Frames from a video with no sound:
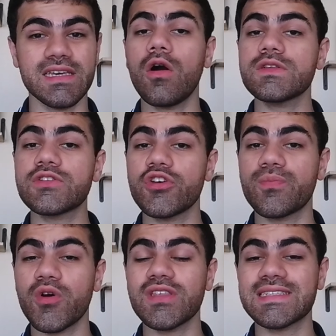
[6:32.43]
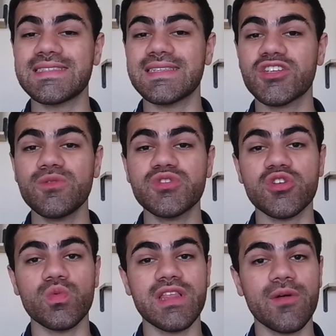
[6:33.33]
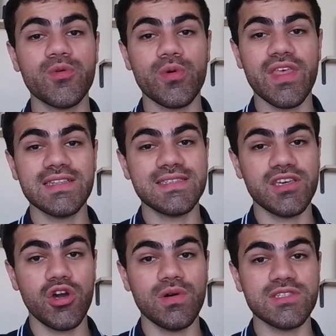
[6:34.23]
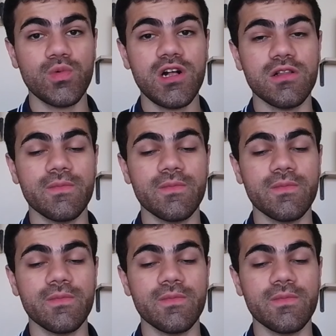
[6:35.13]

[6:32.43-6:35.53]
Also, your product's description would help you with SEO as well.